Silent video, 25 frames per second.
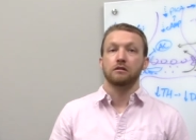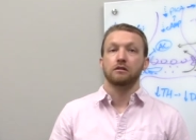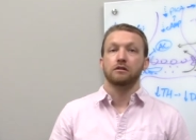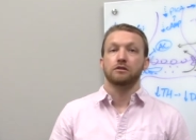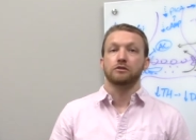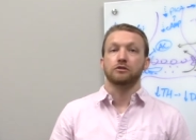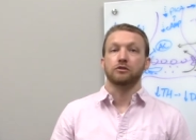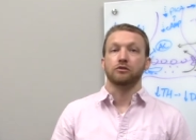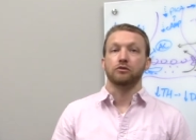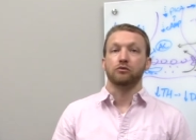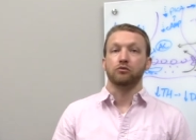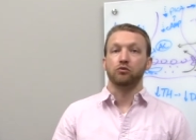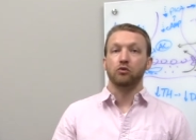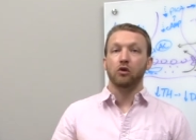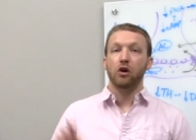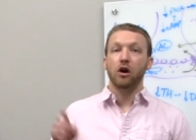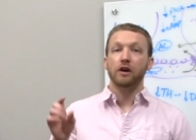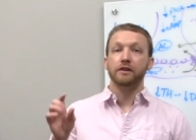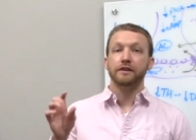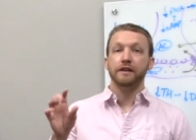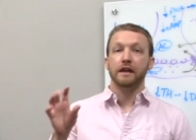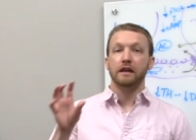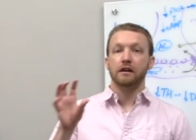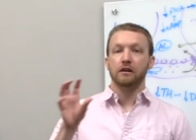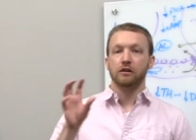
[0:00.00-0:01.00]
So the raw
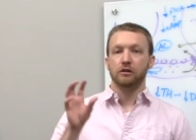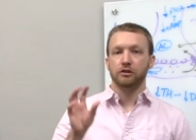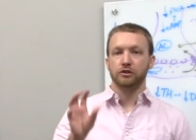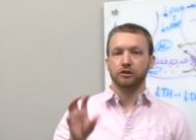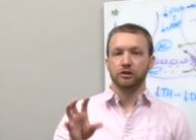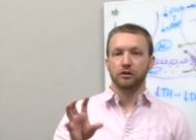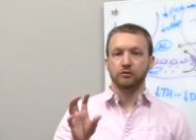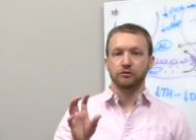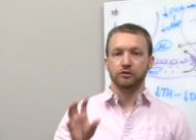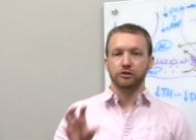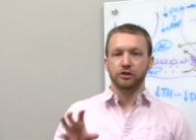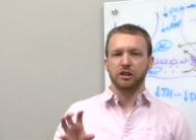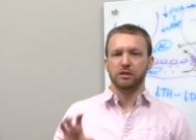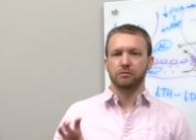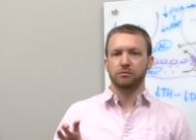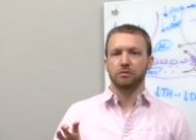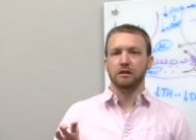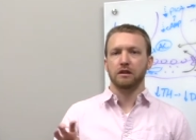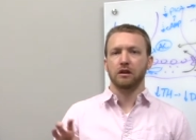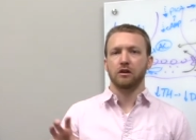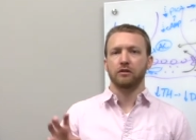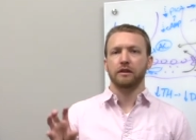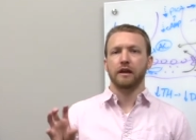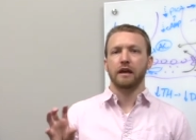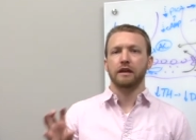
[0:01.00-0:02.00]
data are shown just
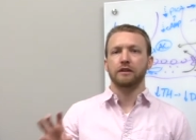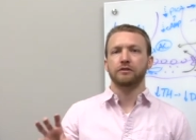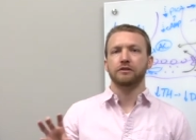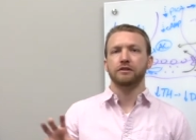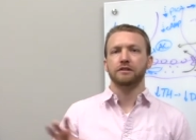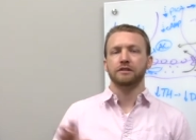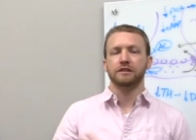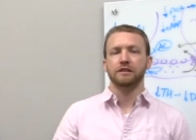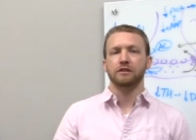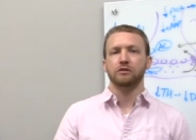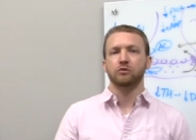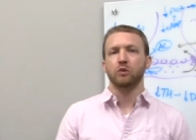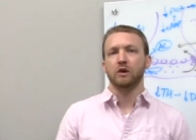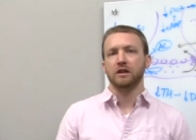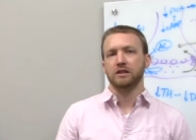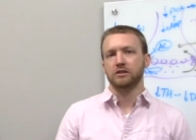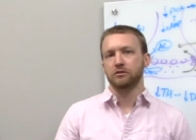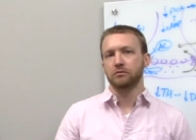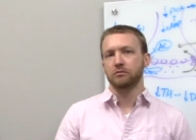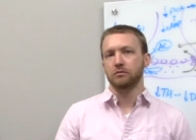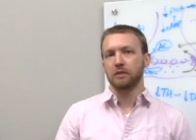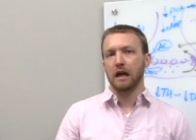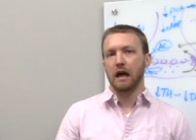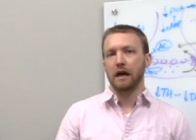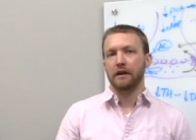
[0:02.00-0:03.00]
below that. You can see the
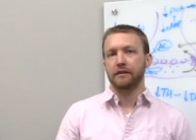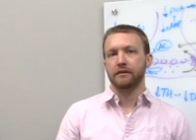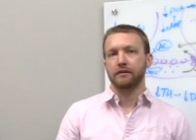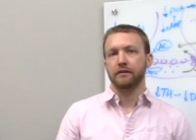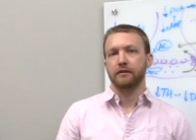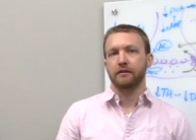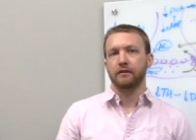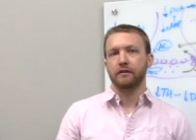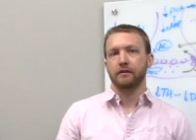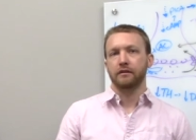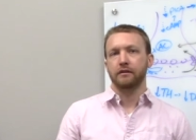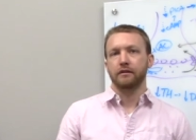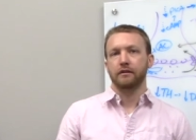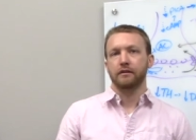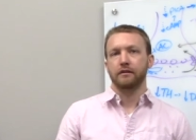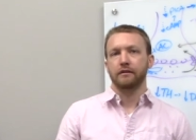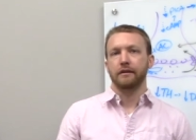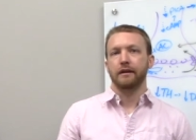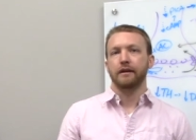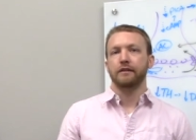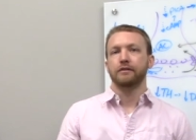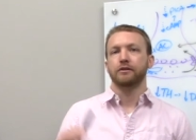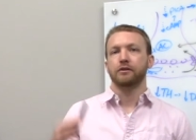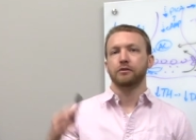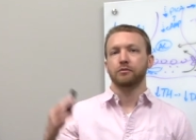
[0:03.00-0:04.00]
Western blot,
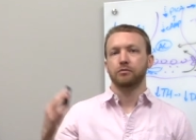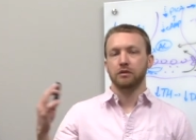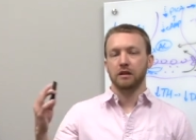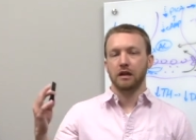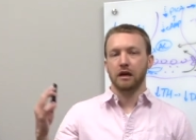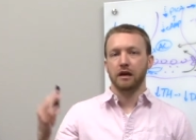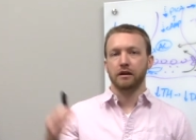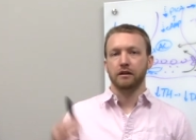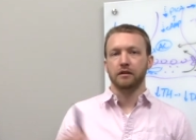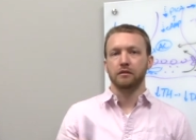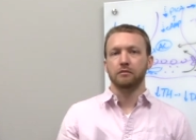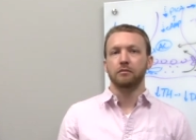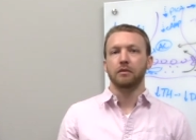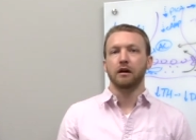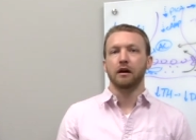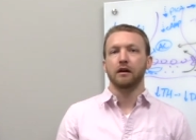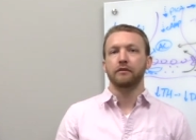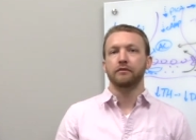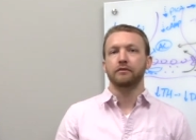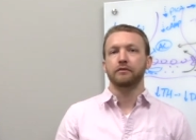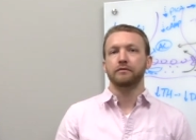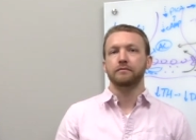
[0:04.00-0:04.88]
and they're plotted above.